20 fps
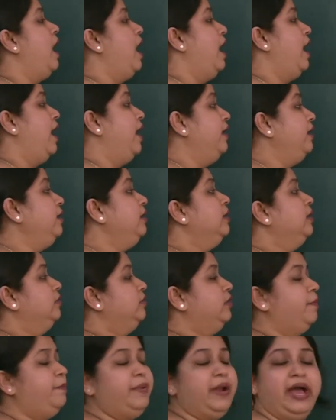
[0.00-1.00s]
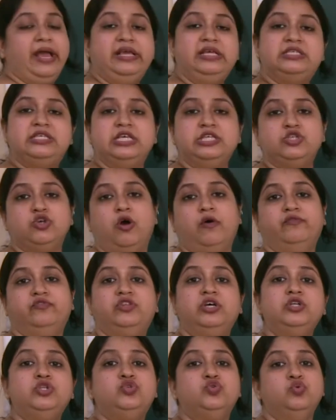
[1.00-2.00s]
and the prices of
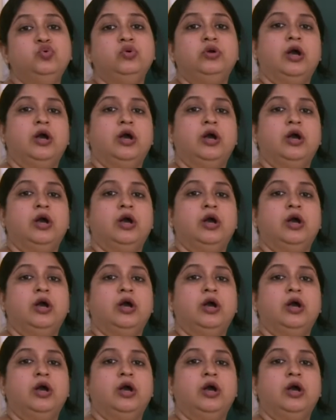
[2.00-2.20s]
the two